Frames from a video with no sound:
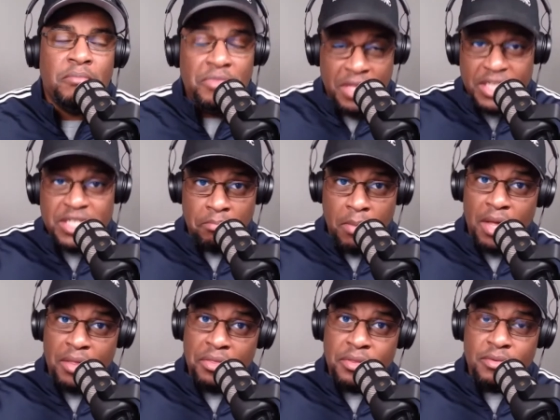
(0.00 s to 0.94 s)
this
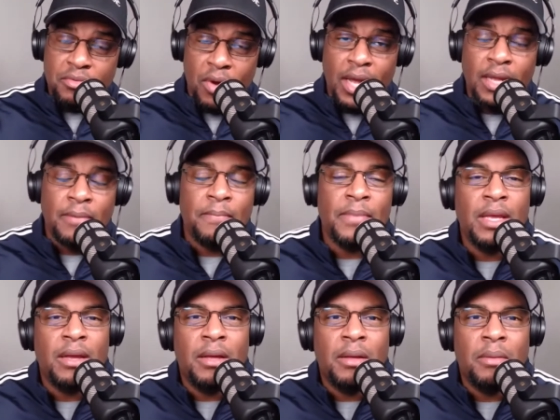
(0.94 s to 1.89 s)
month, right?
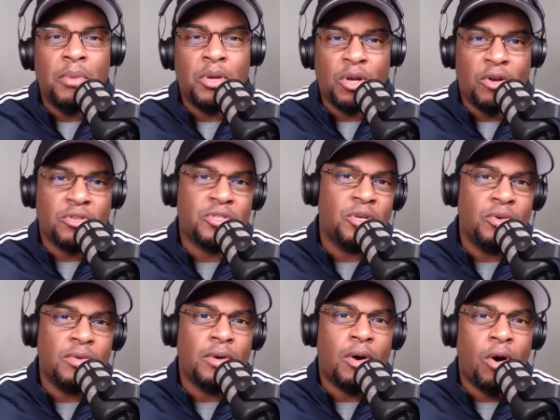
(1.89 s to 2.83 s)
But
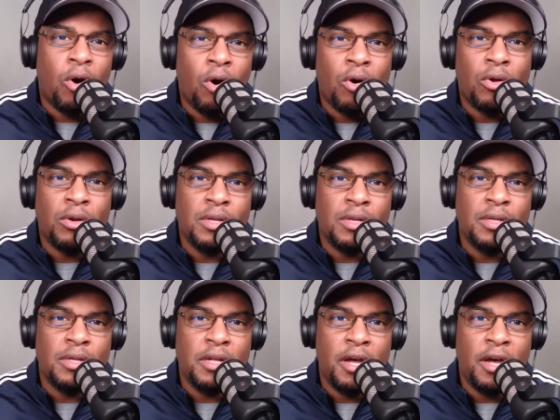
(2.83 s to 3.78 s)
also all
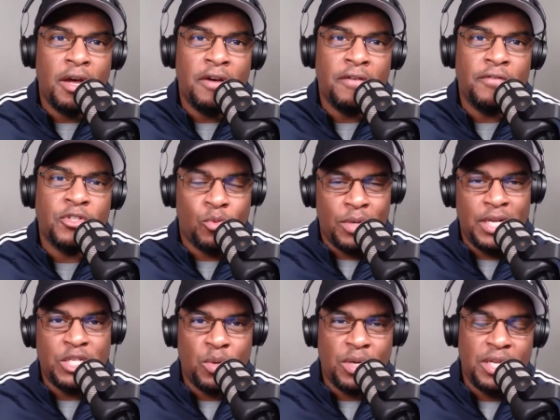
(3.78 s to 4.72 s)
of
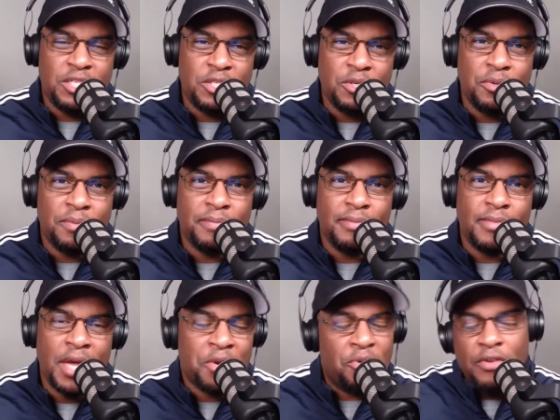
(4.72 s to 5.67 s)
2022.
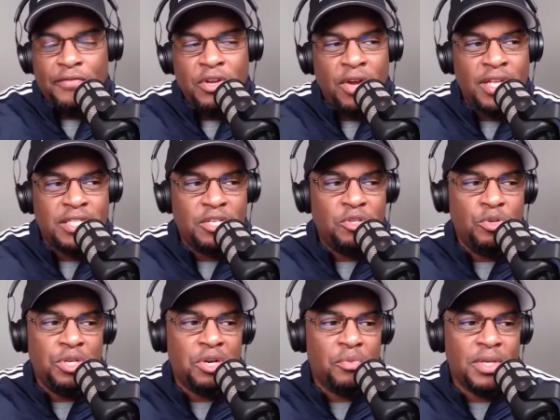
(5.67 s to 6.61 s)
I don't know if you're into New
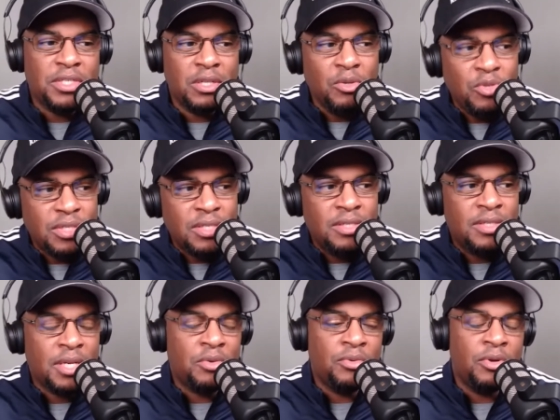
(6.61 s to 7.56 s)
Year
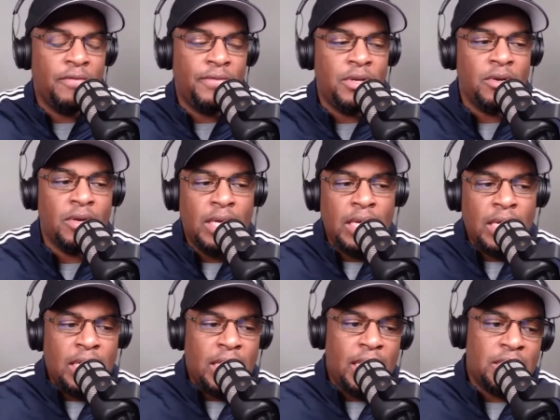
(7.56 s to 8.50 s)
resolutions. I don't know if you're
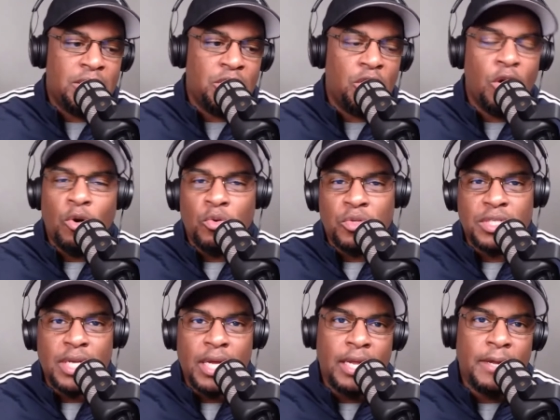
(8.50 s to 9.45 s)
into goal
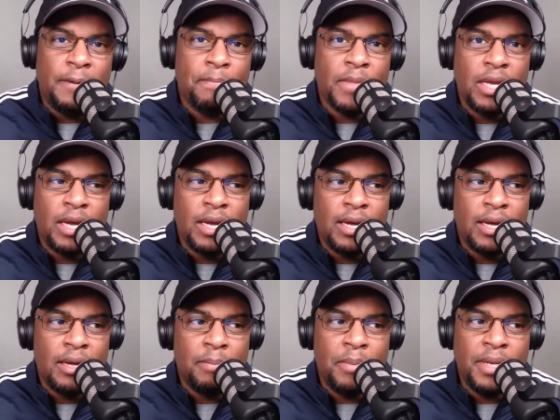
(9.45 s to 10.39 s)
setting.
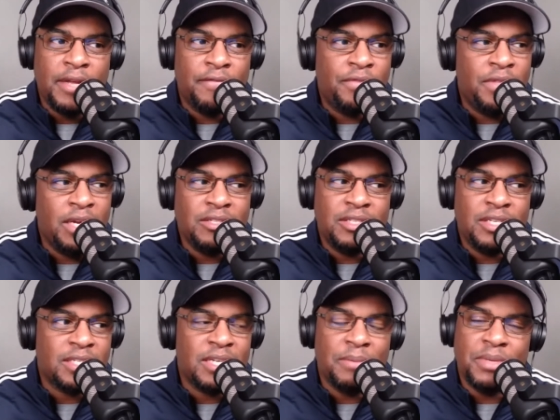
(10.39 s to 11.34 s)
Uh, but if there's
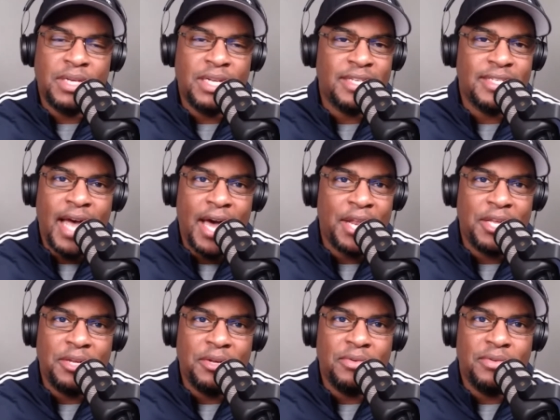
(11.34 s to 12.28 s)
just something inside
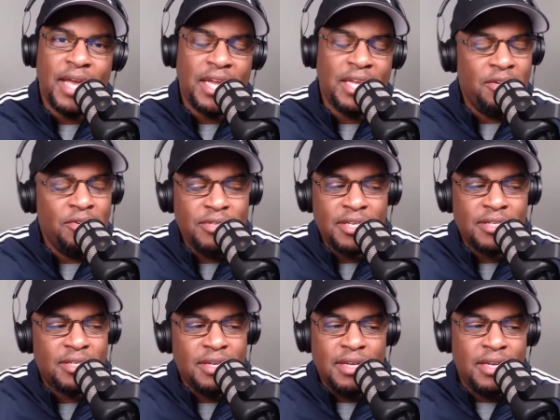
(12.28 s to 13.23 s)
of you and you
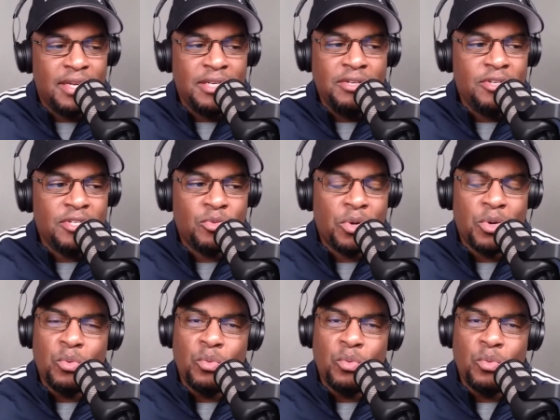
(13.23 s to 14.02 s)
just you just want to